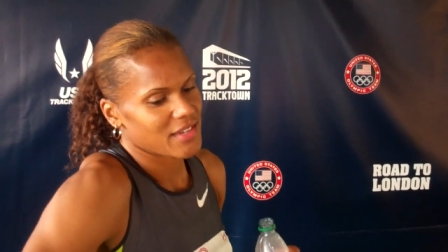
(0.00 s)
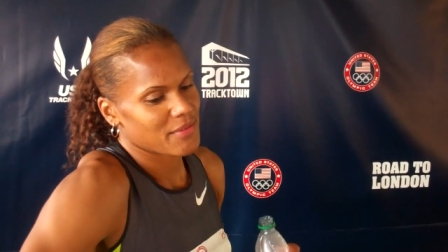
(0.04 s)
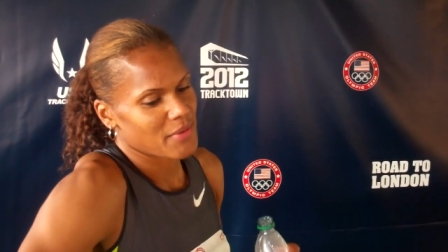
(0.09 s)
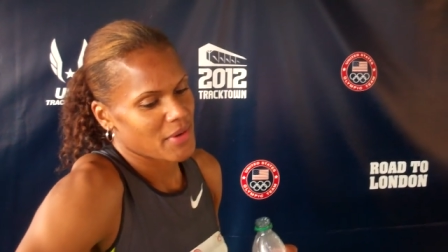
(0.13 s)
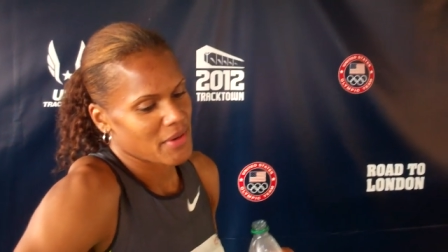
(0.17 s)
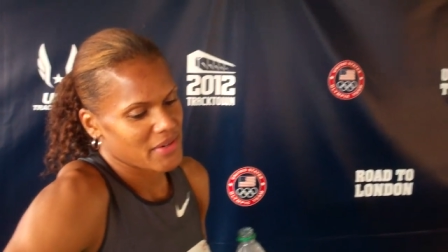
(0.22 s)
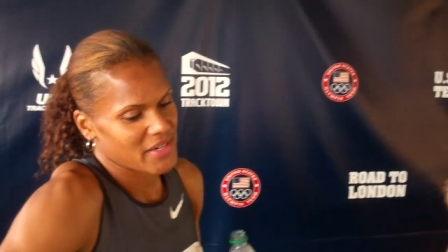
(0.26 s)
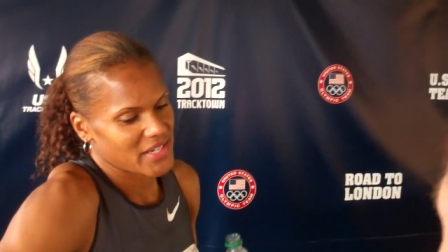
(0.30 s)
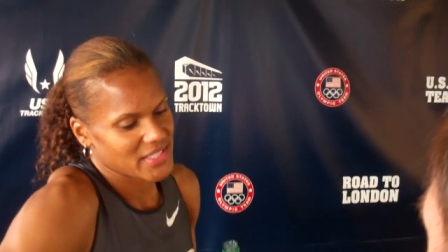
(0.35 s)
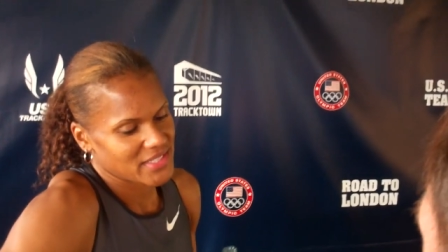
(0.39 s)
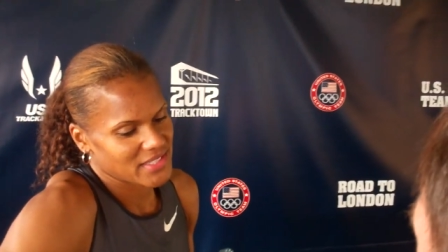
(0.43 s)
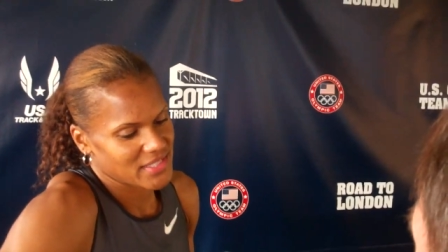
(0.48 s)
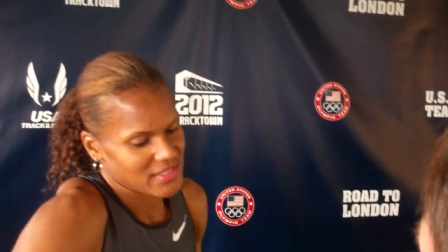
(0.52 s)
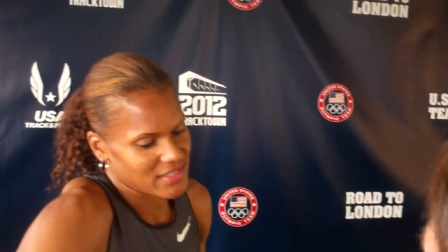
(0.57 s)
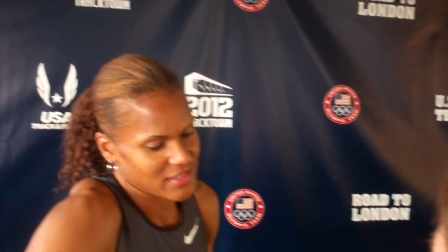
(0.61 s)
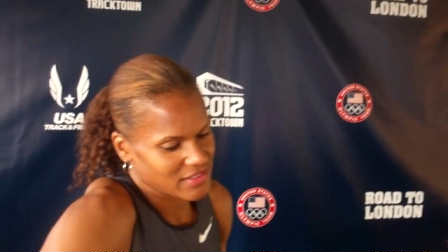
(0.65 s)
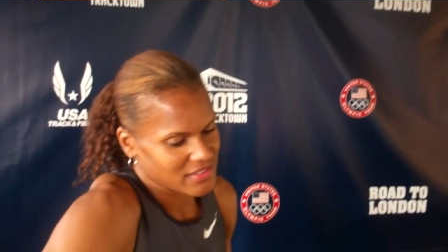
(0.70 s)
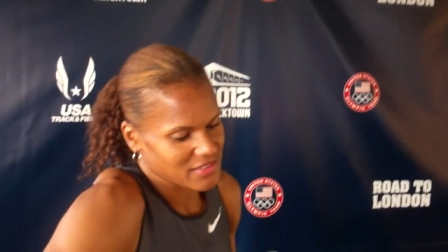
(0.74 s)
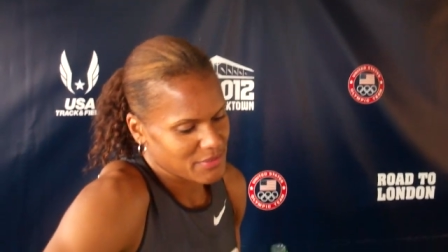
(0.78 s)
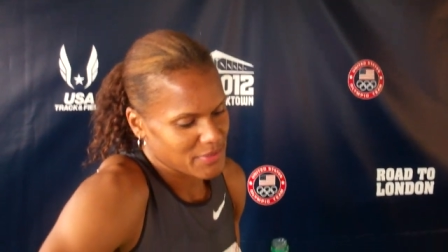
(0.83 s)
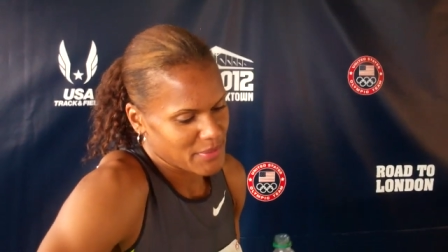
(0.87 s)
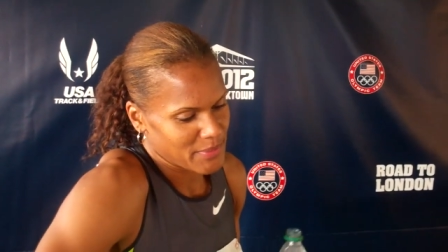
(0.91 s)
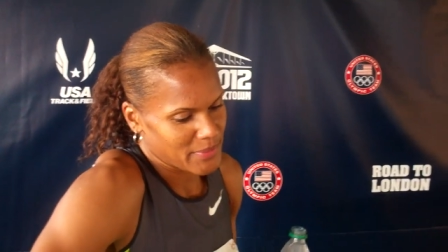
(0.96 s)
MRAs has
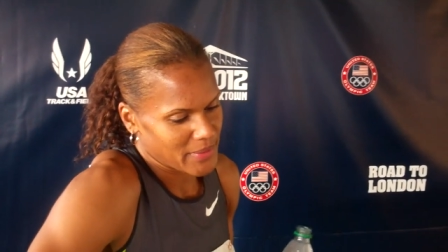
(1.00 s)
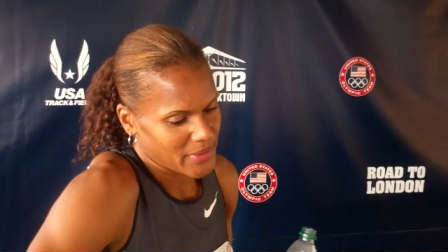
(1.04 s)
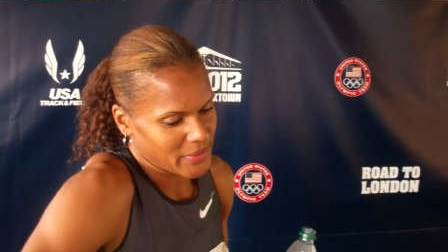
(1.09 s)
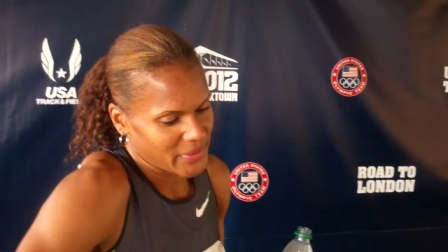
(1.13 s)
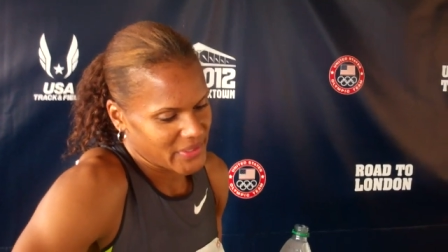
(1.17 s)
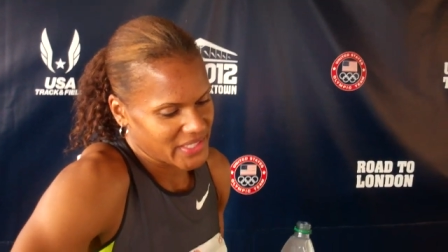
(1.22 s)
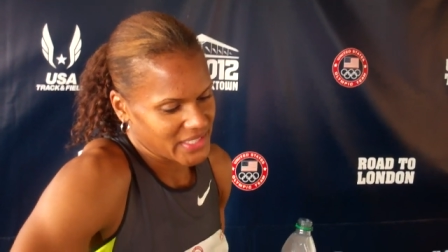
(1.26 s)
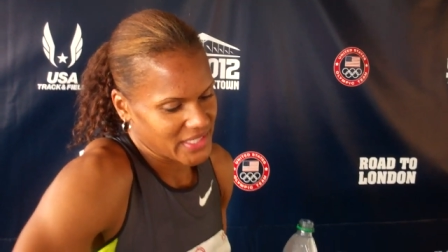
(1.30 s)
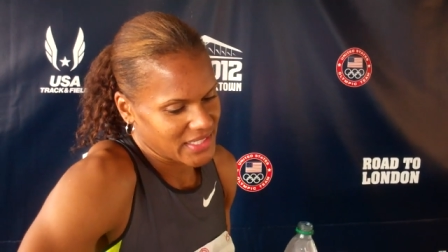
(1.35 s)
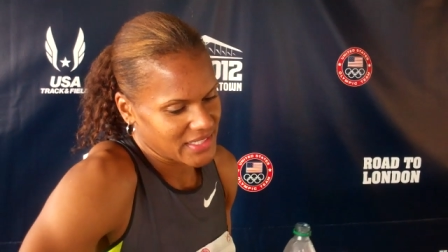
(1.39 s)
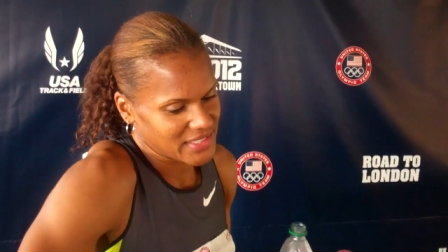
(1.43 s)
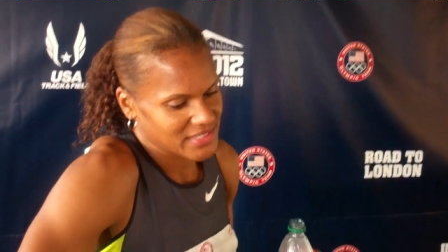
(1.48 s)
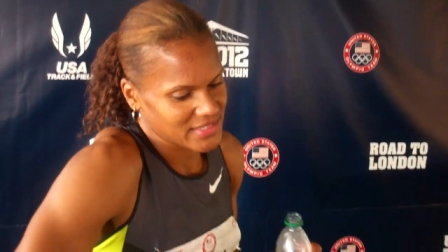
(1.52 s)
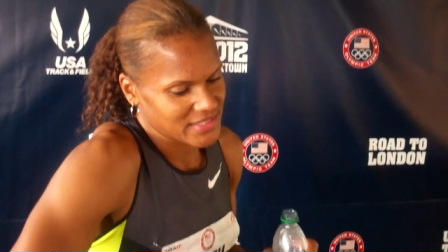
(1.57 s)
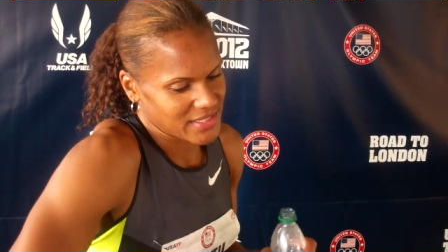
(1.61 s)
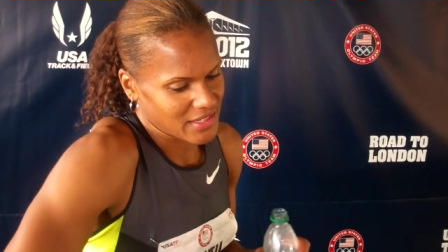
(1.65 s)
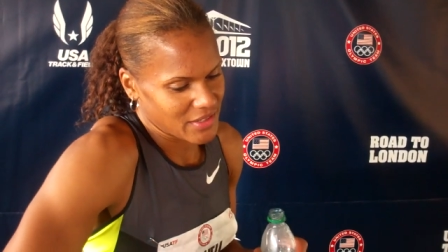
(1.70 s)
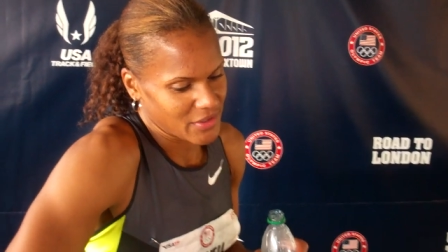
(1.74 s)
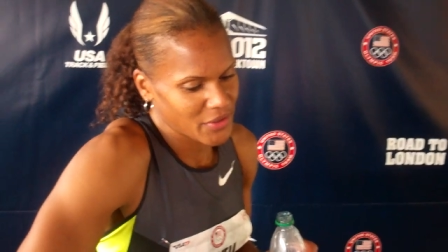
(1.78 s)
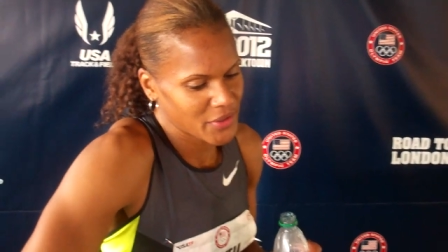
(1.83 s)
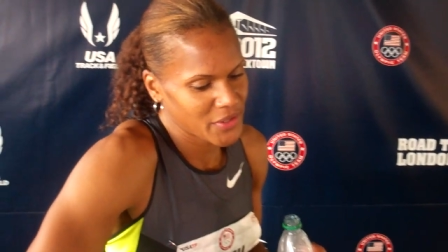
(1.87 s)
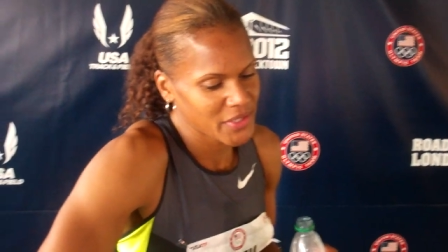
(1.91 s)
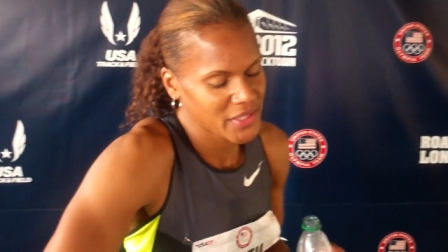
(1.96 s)
always been my weakness,
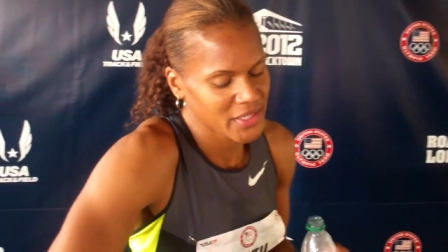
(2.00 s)
so